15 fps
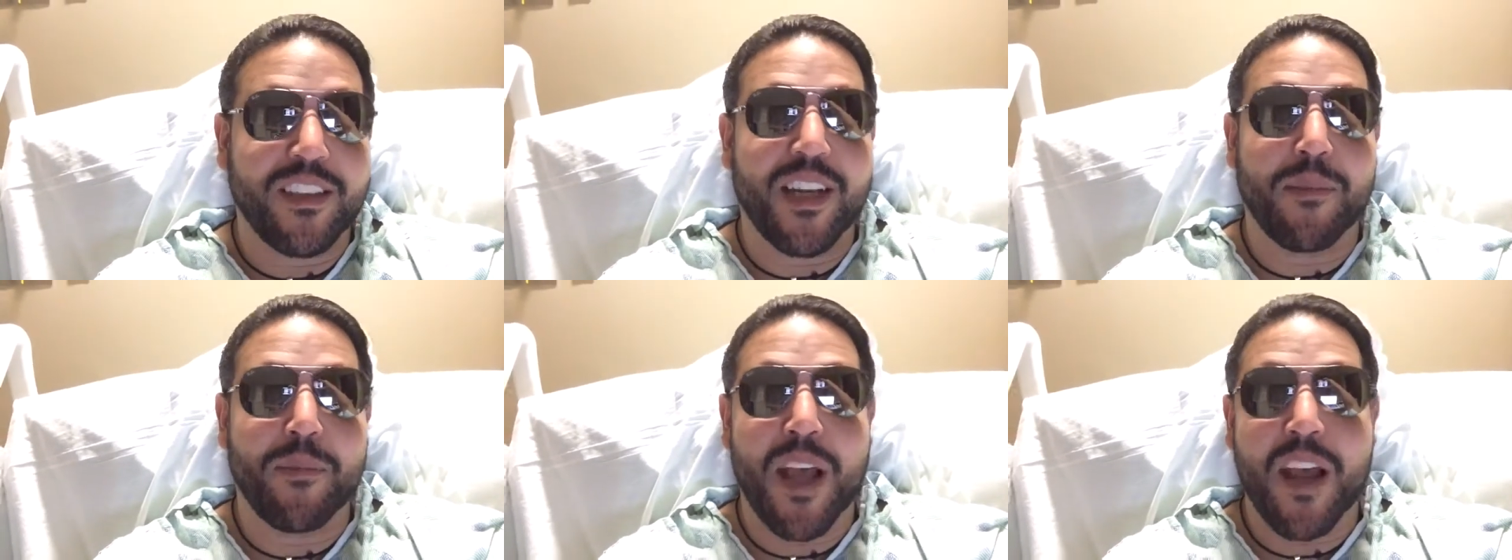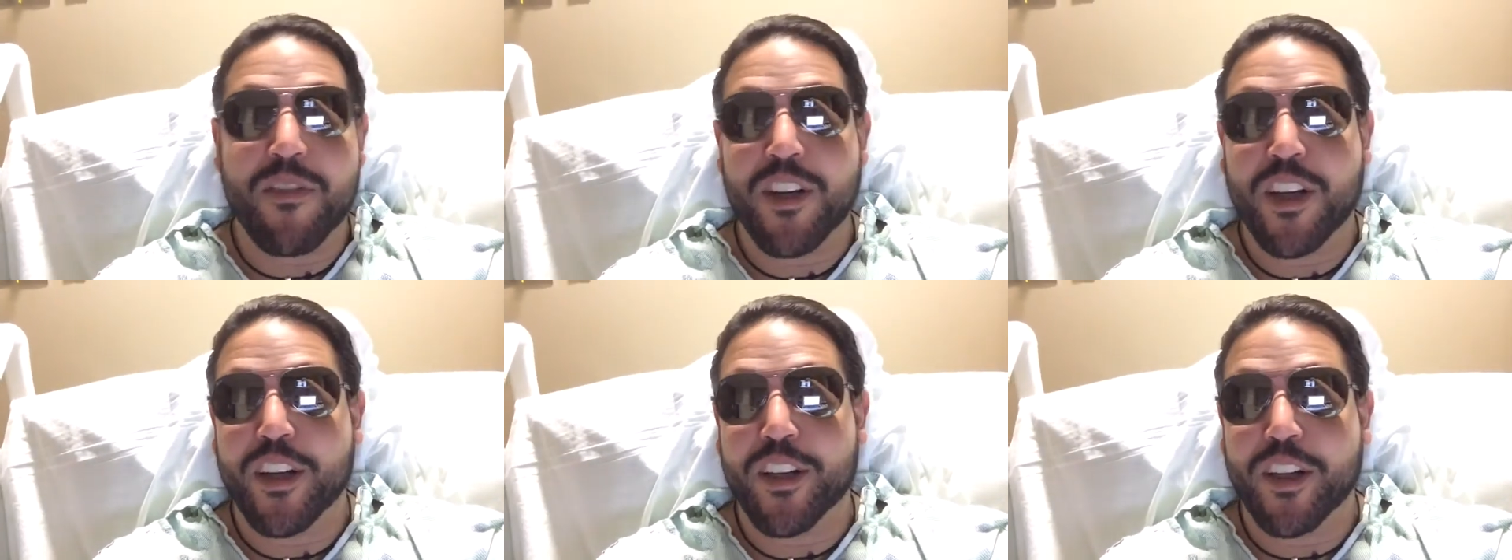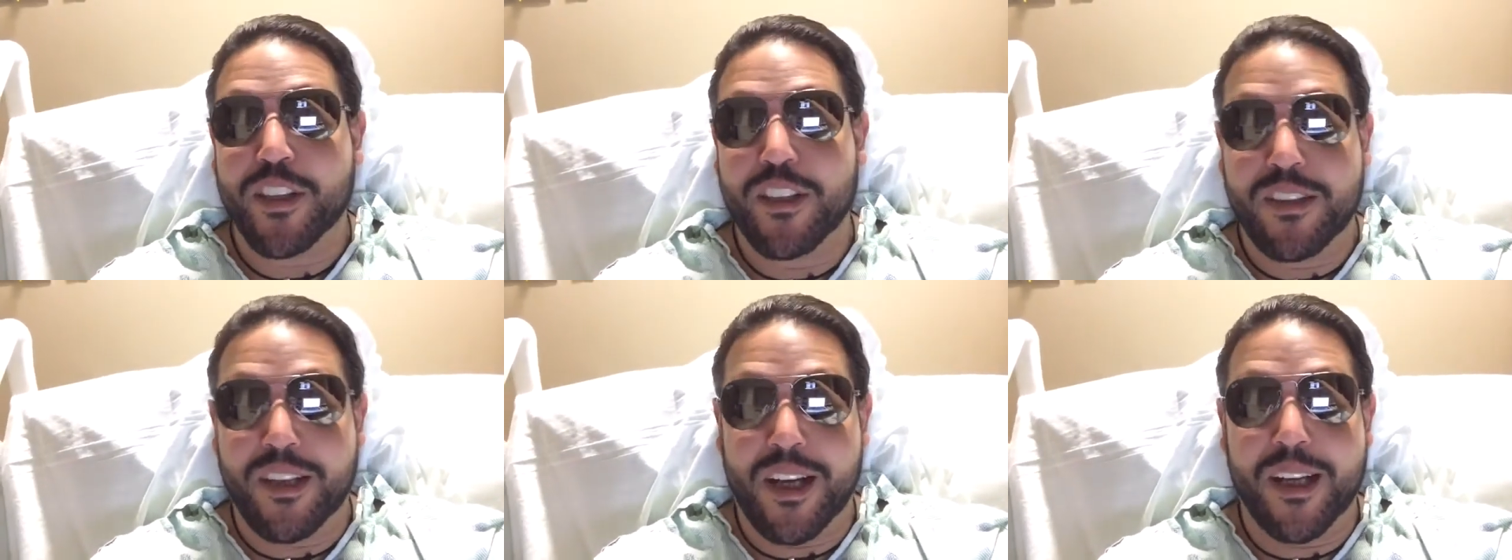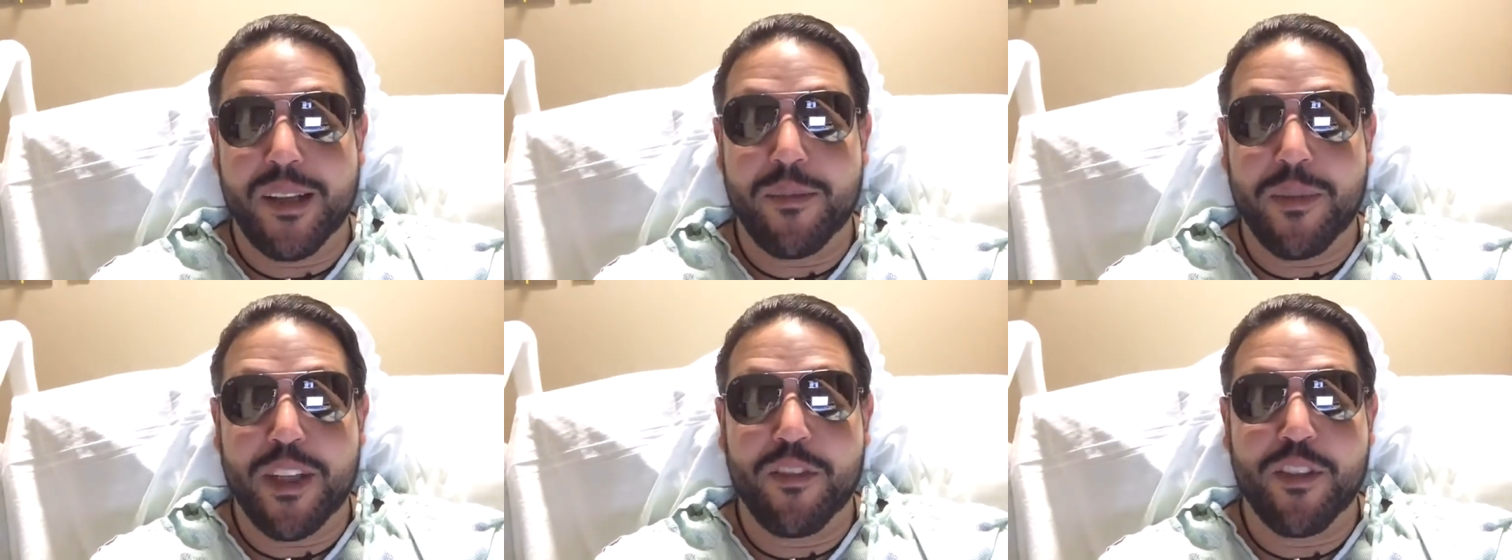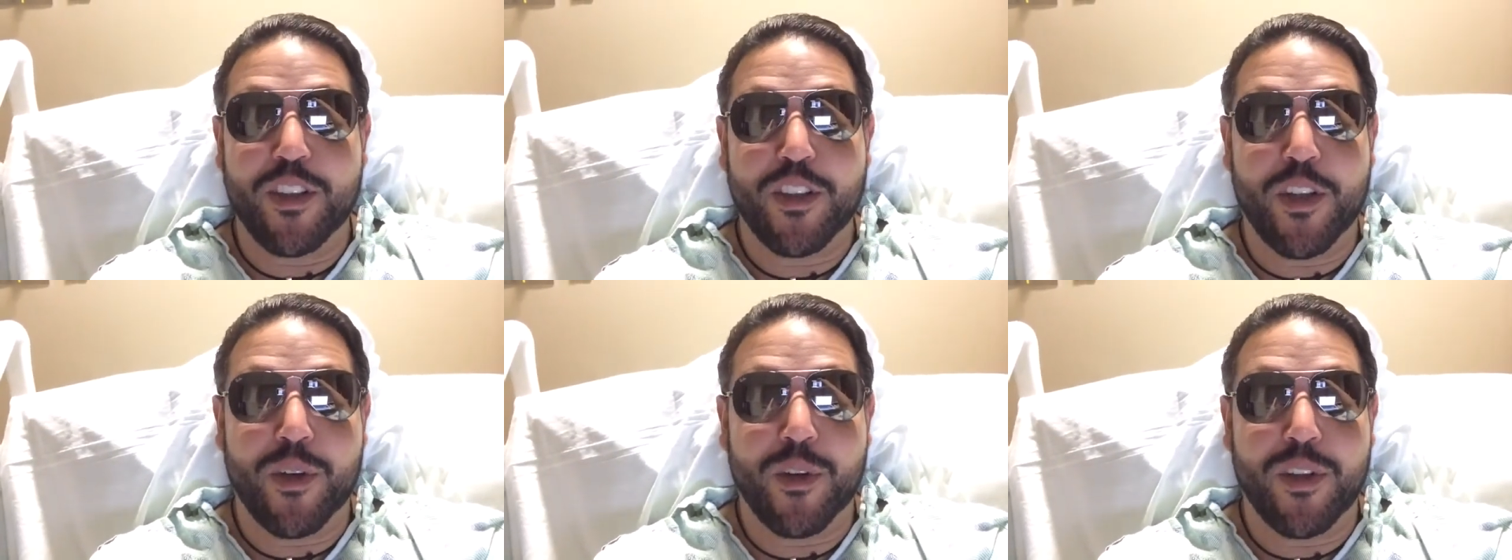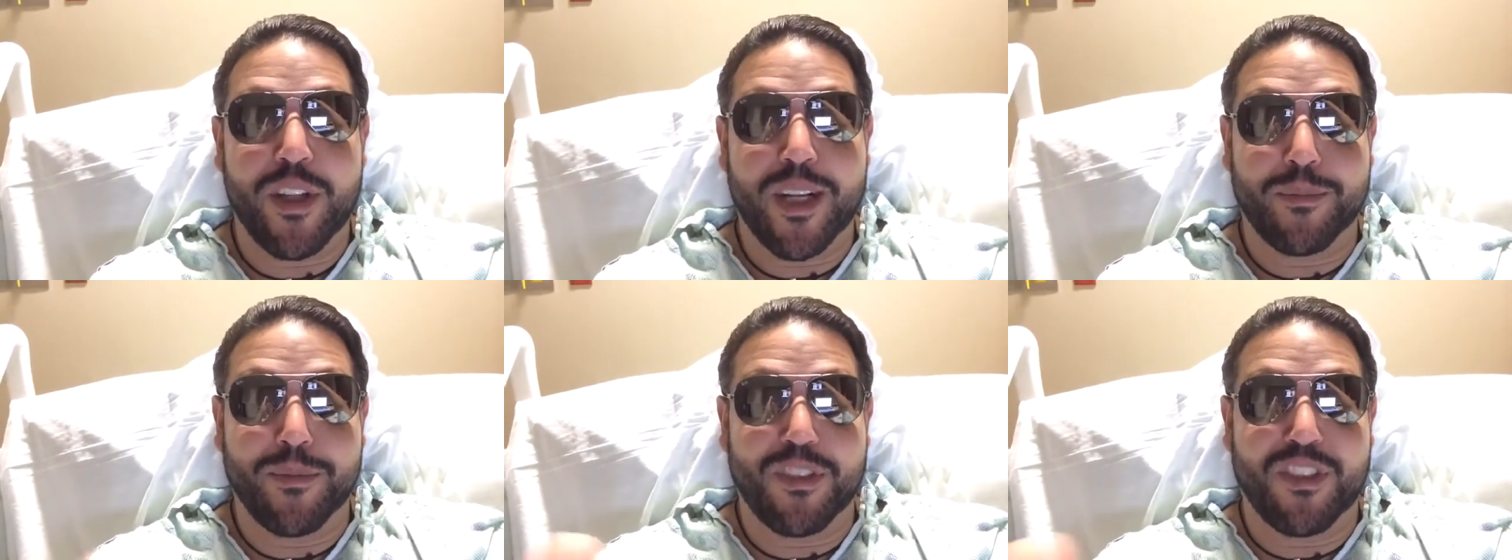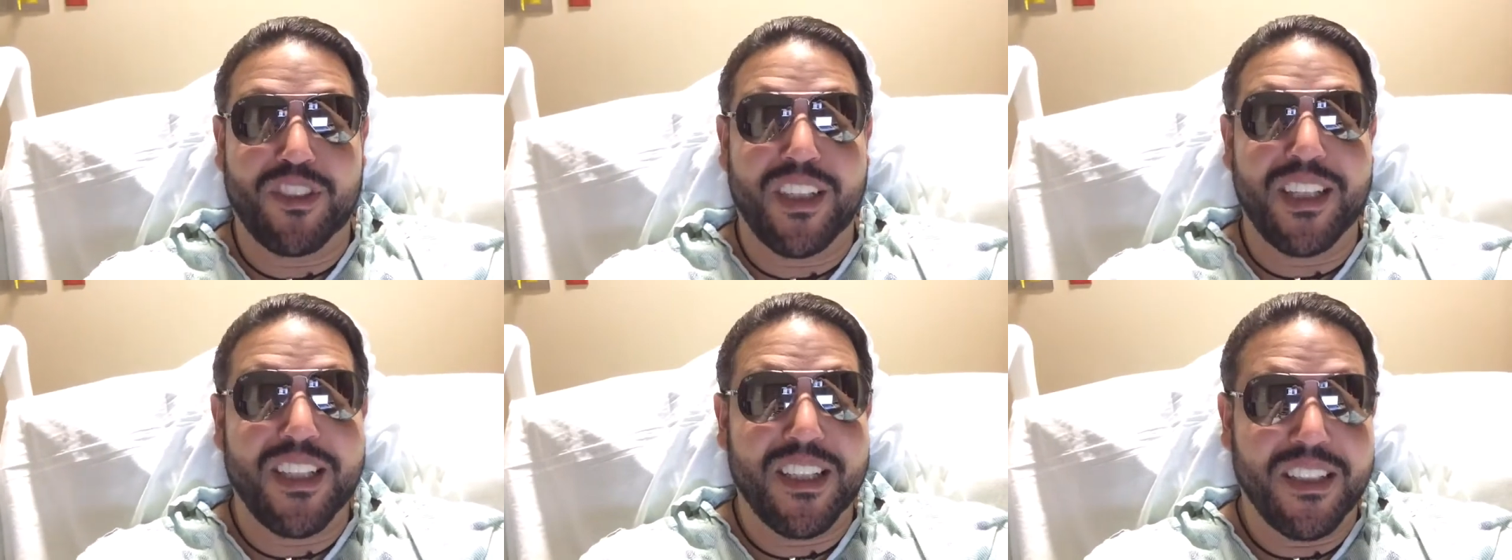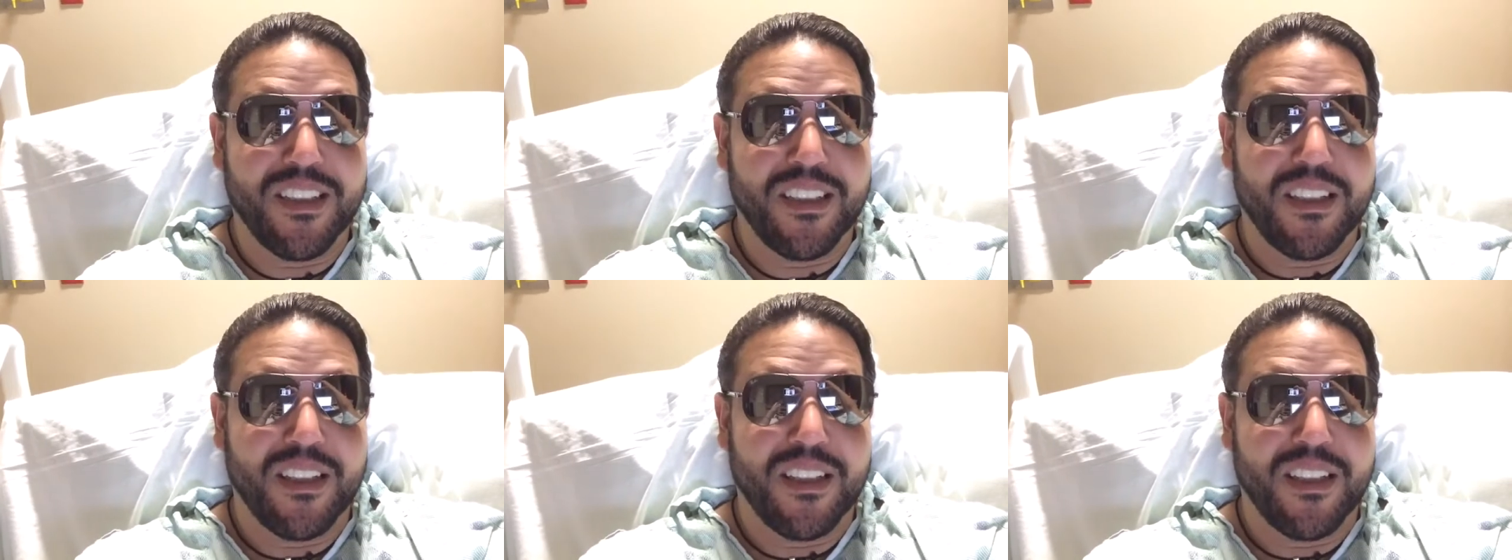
that I'm having a good time, even though that I'm sick?